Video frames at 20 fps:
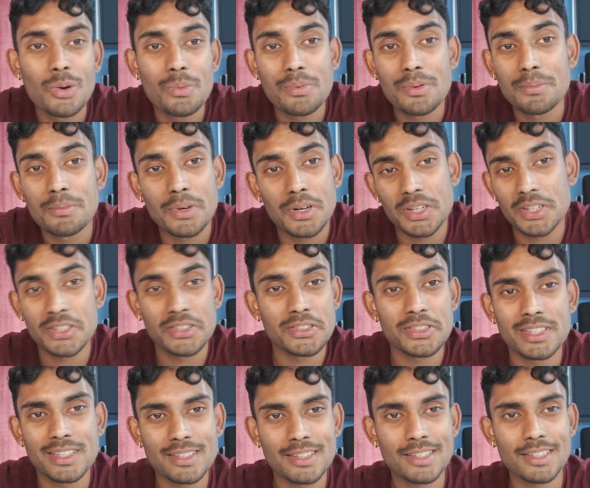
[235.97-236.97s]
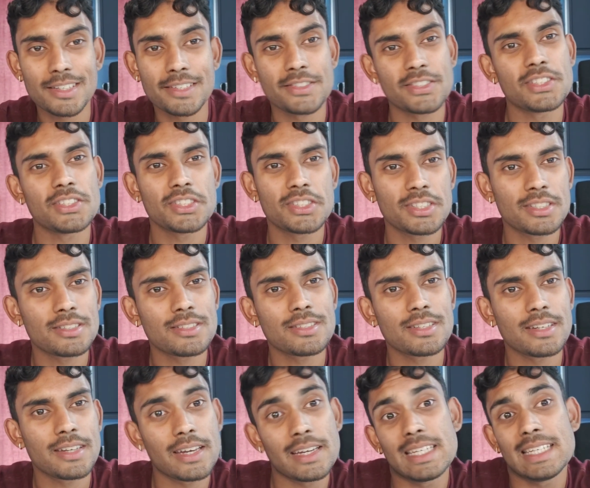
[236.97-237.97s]
Open monitoring isn't just
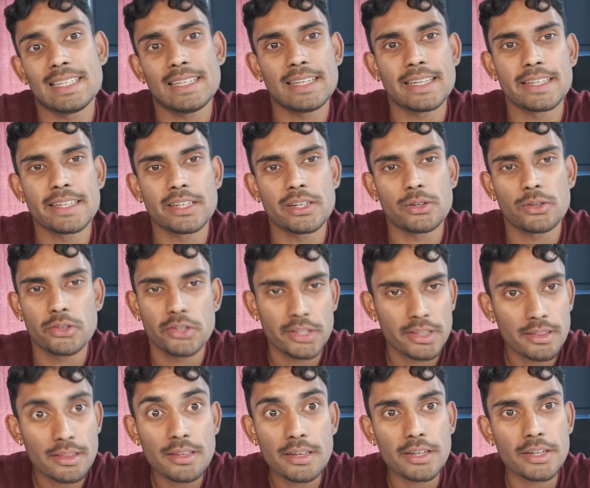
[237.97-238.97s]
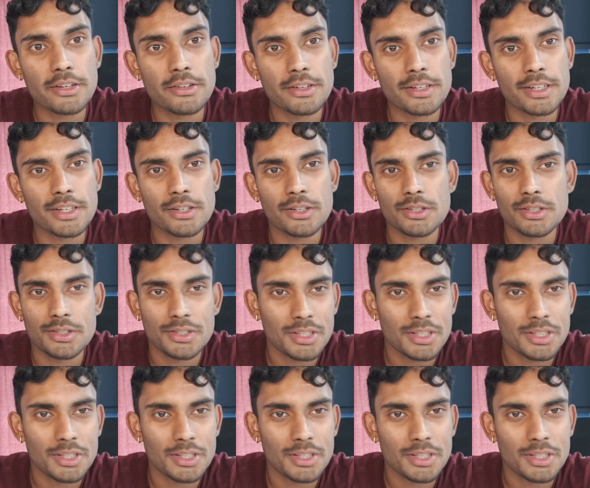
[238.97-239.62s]
an idea or a theory or